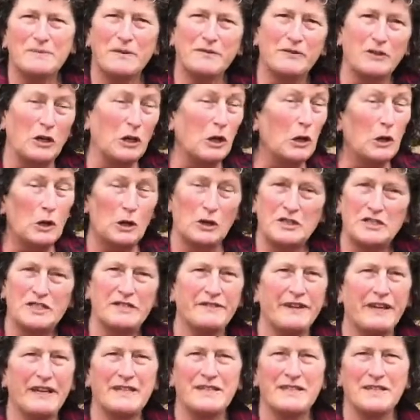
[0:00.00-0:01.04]
We've got lots
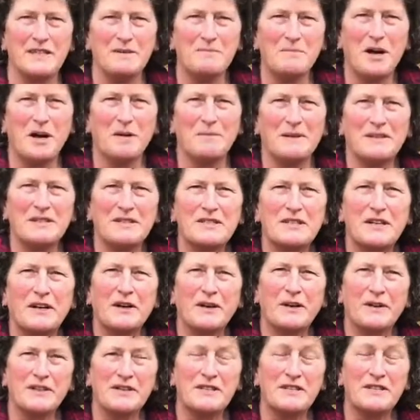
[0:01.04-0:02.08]
of eggs at the moment, so